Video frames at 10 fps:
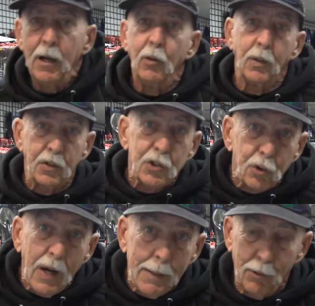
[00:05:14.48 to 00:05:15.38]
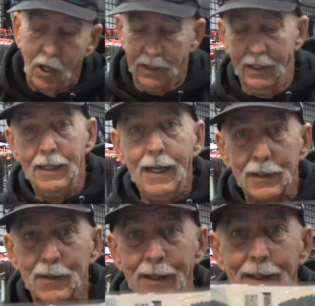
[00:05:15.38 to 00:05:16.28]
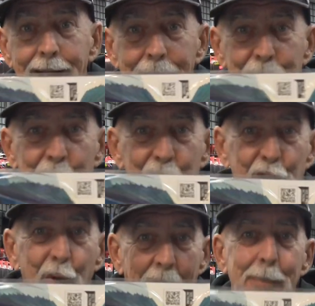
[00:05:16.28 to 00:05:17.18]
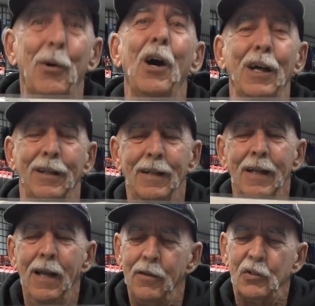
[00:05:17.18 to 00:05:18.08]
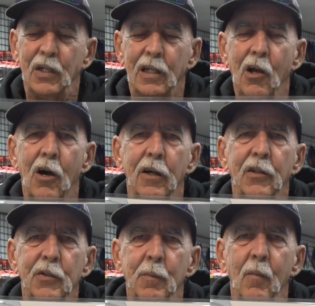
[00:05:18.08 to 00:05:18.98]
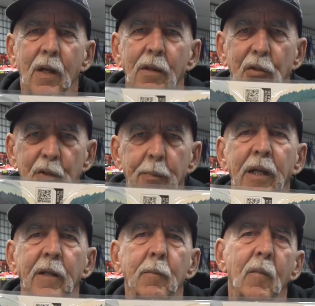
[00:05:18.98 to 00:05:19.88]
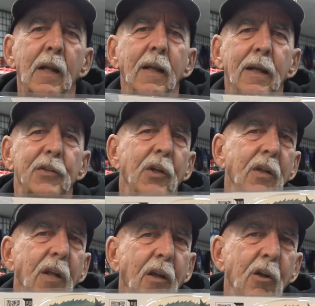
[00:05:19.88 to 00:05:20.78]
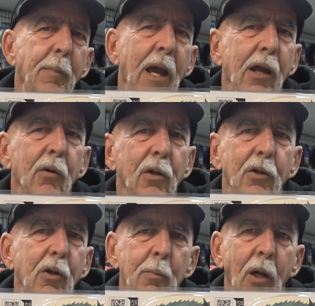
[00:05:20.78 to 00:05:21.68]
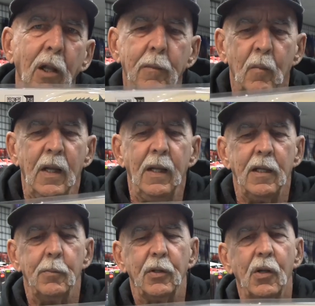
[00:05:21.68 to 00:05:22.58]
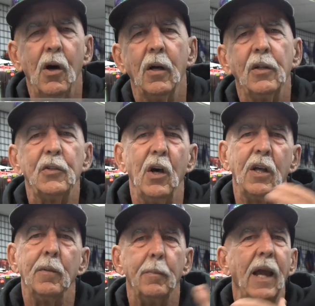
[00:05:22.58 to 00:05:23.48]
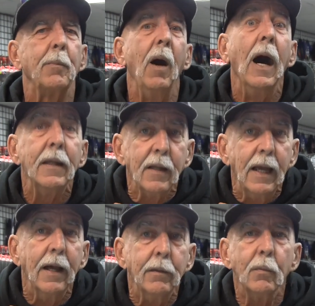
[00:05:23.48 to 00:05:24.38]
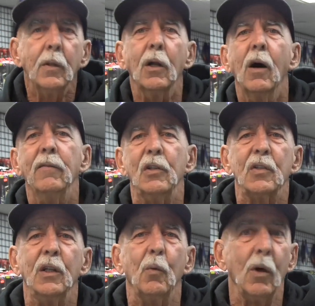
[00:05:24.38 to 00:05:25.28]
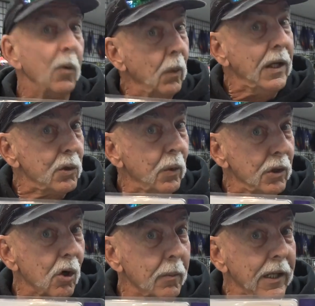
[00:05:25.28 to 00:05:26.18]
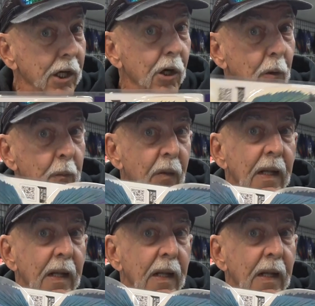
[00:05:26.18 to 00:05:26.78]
out with a strap-on. Yes, indeed, it's a strap-on. There's a little harness, and there's a pin. And so you take your mackerel or your mullet, you put the harness on it back behind the head, you know, obviously where the wings would normally go.